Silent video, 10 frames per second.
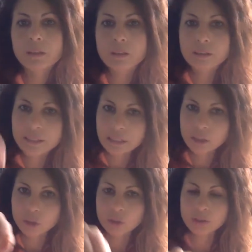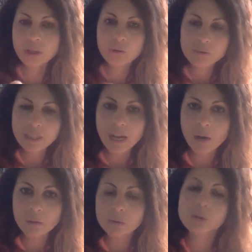niche yourself
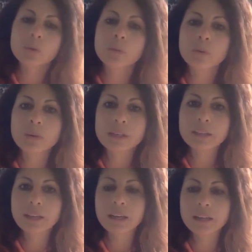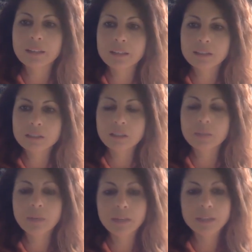down to a point that it's going to
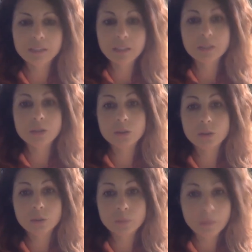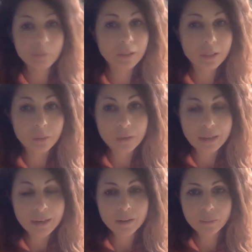make sense to the people that you want to
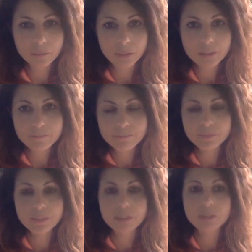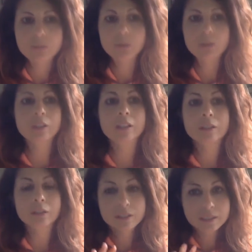help, right? Because if you're going
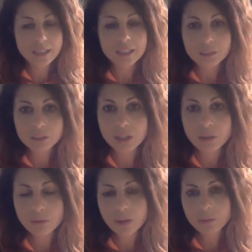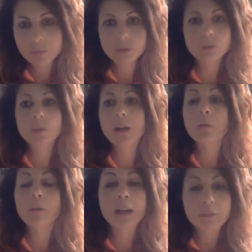to set yourself up to
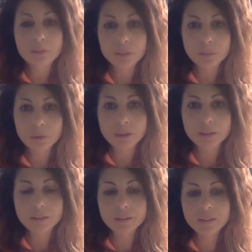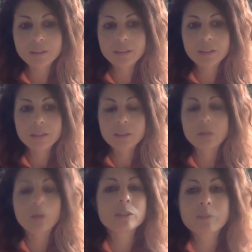help everyone, you
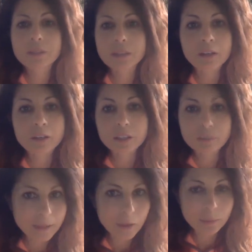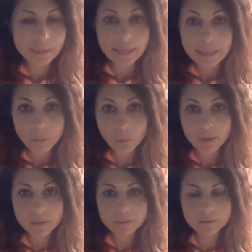ultimately aren't going to be helping
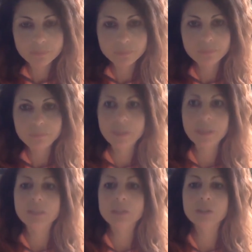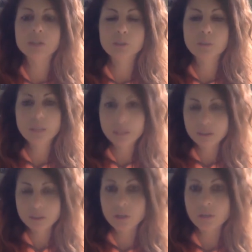anyone, because you're spreading
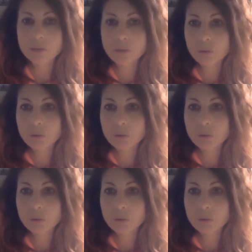yourself so